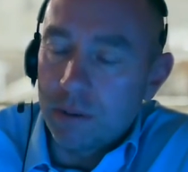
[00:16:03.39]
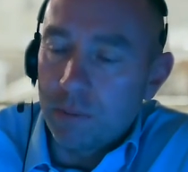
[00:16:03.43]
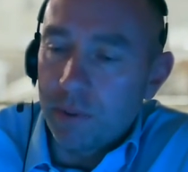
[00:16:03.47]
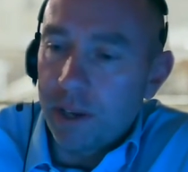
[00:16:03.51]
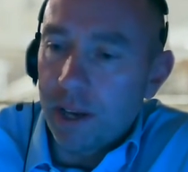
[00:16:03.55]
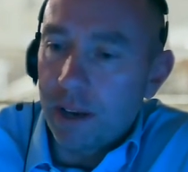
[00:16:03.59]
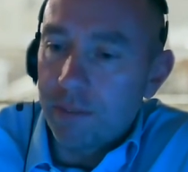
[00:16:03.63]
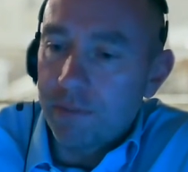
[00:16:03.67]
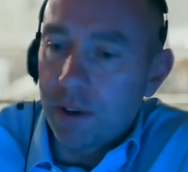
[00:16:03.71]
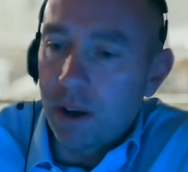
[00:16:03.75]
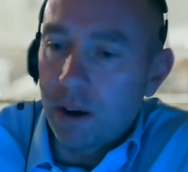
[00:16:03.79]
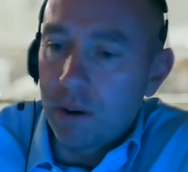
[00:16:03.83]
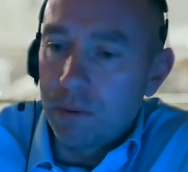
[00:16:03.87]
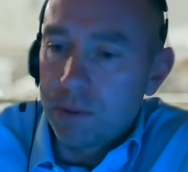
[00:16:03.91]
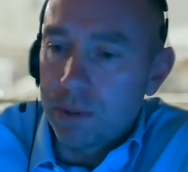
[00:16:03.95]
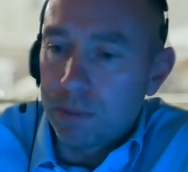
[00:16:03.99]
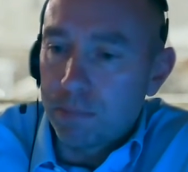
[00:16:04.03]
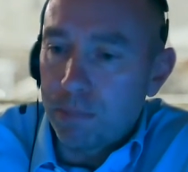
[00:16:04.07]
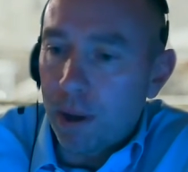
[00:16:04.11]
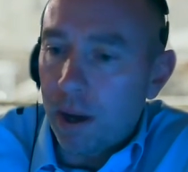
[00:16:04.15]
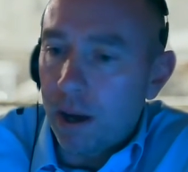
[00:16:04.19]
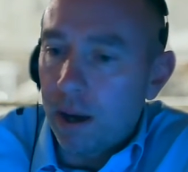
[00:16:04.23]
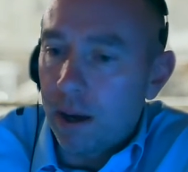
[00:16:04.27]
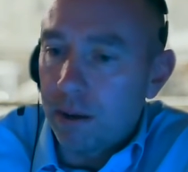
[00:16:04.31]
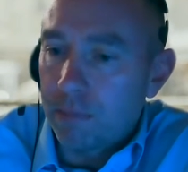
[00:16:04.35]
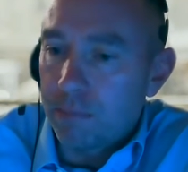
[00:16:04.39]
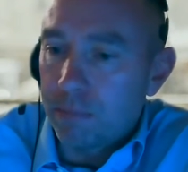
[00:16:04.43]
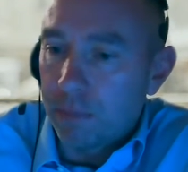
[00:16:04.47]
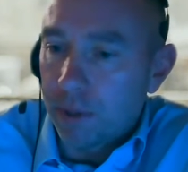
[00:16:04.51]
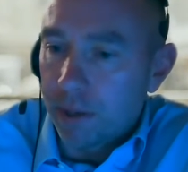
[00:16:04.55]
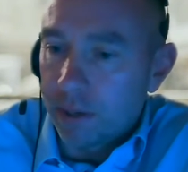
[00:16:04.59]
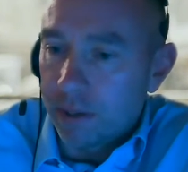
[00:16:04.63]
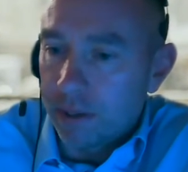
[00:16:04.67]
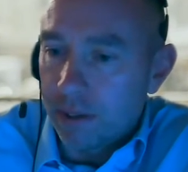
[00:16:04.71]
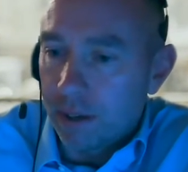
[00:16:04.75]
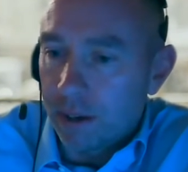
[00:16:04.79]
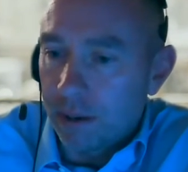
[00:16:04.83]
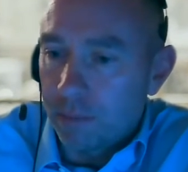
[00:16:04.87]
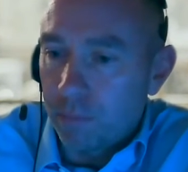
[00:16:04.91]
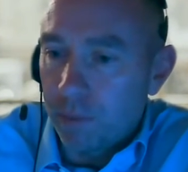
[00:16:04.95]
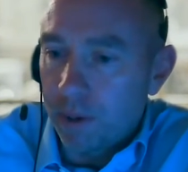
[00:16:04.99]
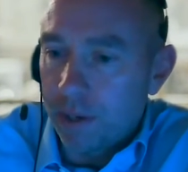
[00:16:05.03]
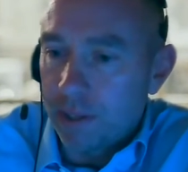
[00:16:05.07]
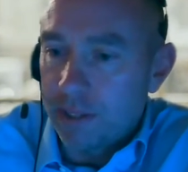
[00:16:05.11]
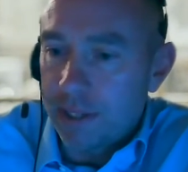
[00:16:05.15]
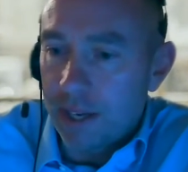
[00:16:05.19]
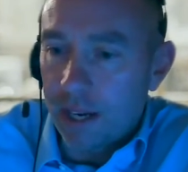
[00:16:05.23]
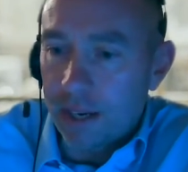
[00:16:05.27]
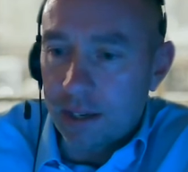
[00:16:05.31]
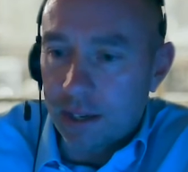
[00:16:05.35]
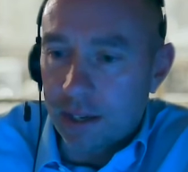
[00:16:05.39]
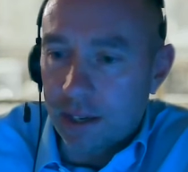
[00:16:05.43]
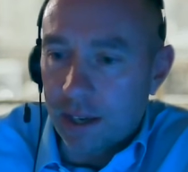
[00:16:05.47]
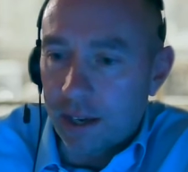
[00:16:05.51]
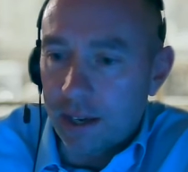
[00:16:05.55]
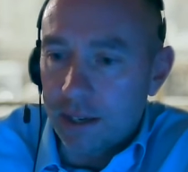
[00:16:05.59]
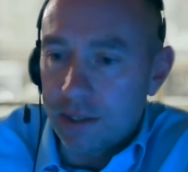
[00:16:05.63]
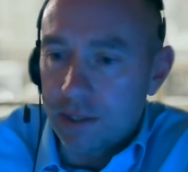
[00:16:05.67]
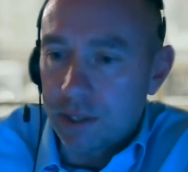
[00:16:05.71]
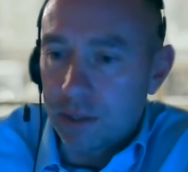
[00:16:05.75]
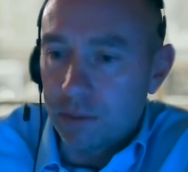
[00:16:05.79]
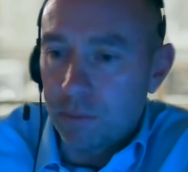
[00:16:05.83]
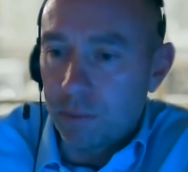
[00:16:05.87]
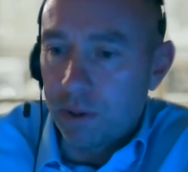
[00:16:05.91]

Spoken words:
We have a whole department and we're dedicated.